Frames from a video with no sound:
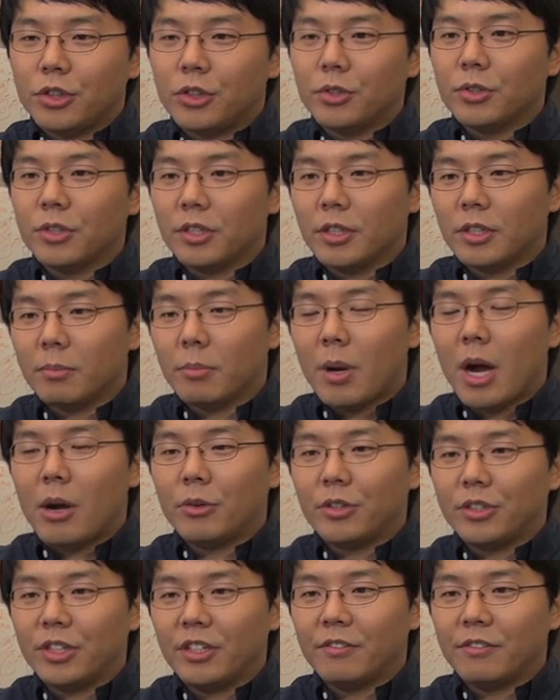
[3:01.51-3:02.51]
shows the
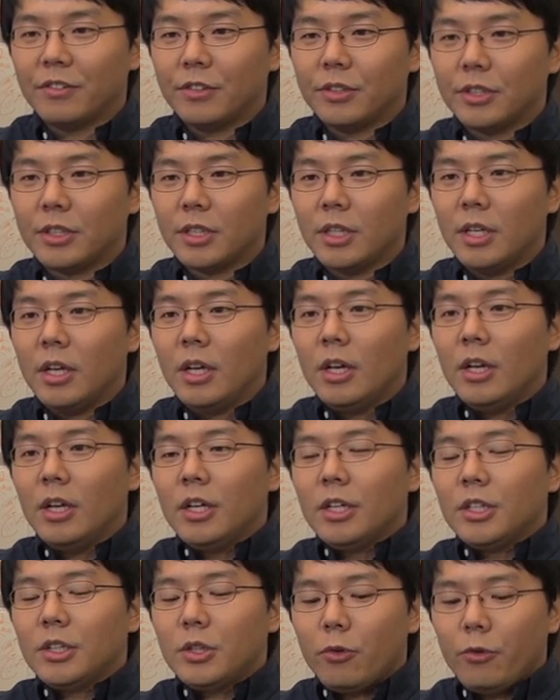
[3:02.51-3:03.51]
power difference.
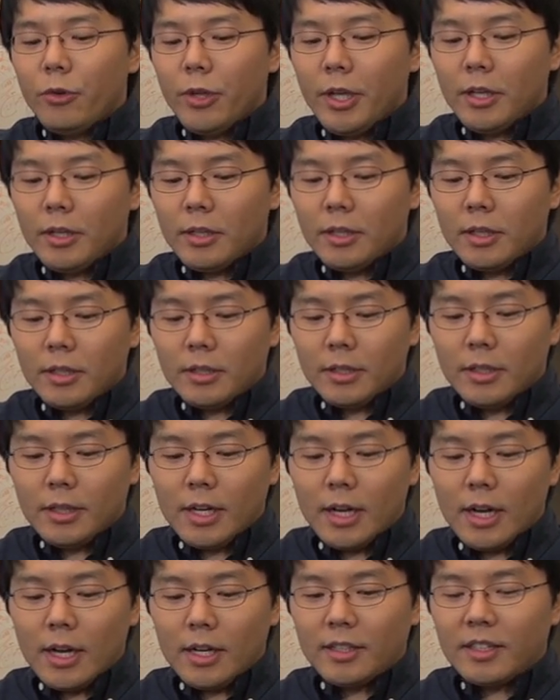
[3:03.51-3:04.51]
So we
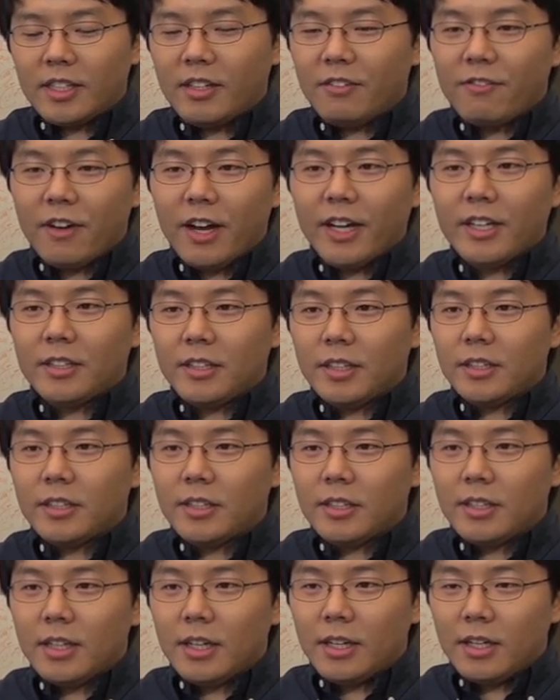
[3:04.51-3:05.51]
divided
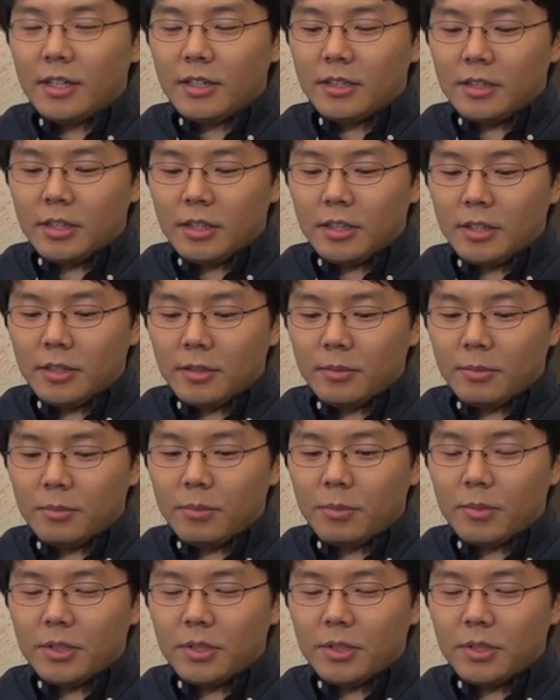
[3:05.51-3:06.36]
the